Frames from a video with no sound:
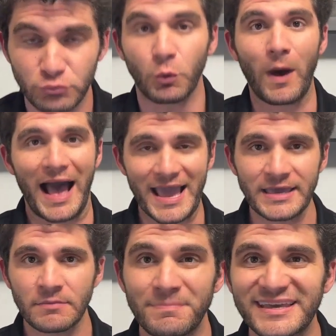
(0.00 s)

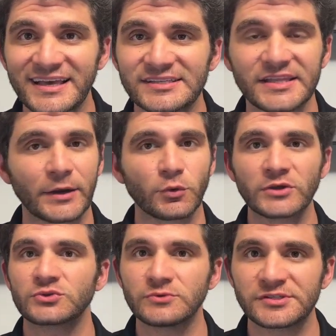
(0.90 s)
Why? Because they
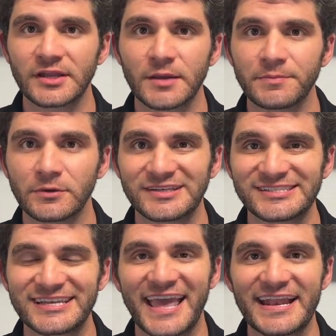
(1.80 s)
rush through setting up their
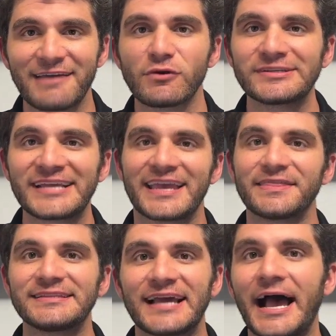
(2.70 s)
listing and never take
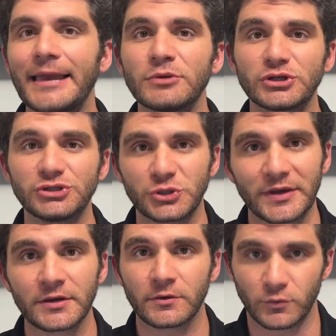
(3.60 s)
the time to do
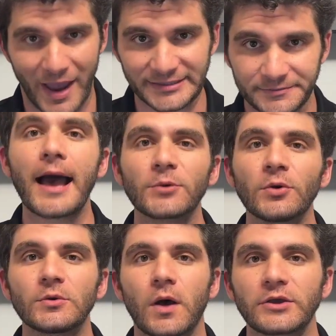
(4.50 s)
it right. I'm
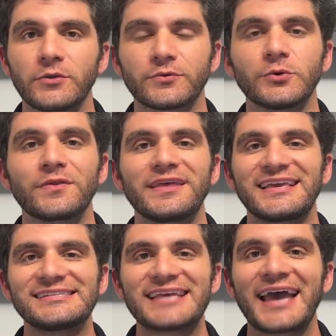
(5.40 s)
going to walk you through the
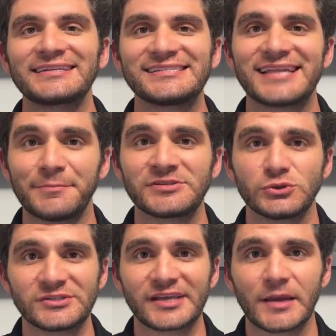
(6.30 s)
exact steps
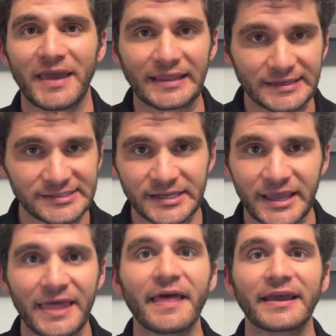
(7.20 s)
to set up a listing
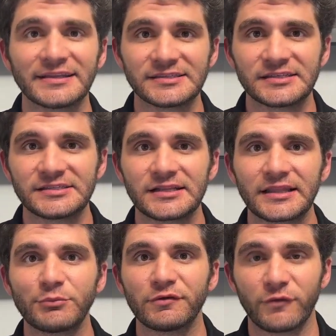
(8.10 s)
that
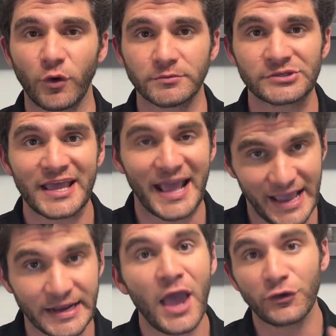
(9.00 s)
consistently performs
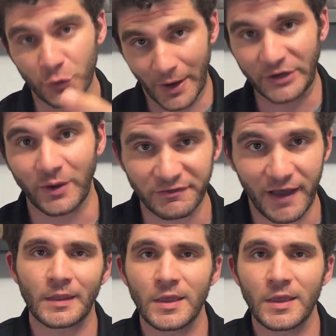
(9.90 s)
in 2025.